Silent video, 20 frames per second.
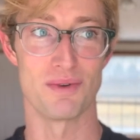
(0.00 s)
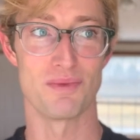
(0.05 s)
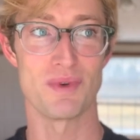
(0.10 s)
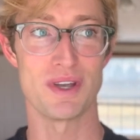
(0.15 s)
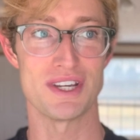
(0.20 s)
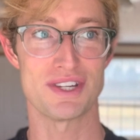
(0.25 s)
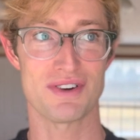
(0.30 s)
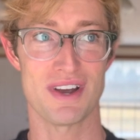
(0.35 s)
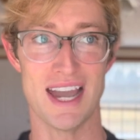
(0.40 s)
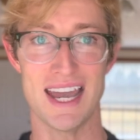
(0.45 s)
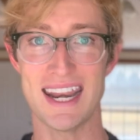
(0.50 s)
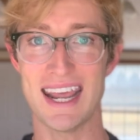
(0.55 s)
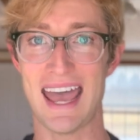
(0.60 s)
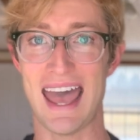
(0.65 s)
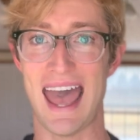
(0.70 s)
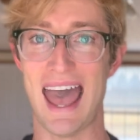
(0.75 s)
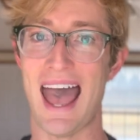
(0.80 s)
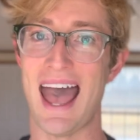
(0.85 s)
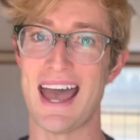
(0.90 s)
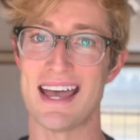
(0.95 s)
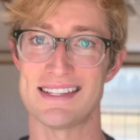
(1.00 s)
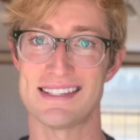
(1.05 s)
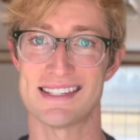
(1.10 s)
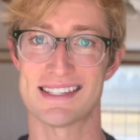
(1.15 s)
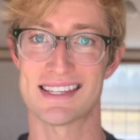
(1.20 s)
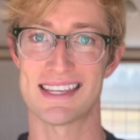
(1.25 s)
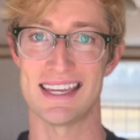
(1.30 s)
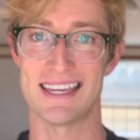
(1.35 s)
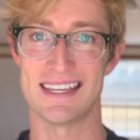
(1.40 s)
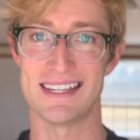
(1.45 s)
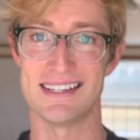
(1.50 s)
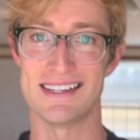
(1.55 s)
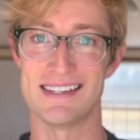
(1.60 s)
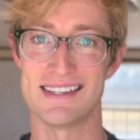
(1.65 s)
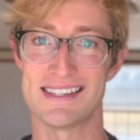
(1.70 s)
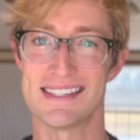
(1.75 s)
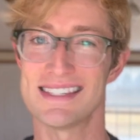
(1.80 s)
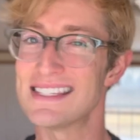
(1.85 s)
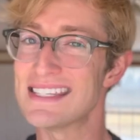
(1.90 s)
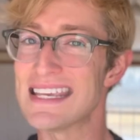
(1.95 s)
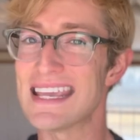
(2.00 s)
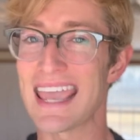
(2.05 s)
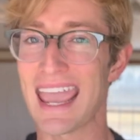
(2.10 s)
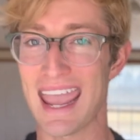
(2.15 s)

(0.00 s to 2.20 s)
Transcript: we try to ask and seek